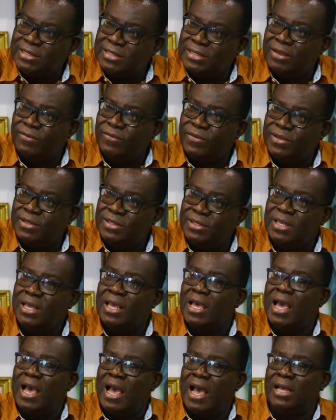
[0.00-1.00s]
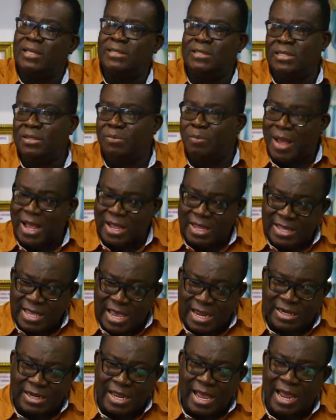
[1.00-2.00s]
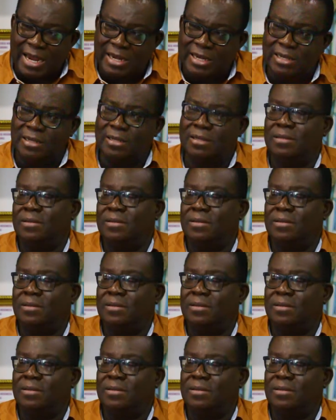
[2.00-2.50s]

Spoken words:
Service as its backyard garden.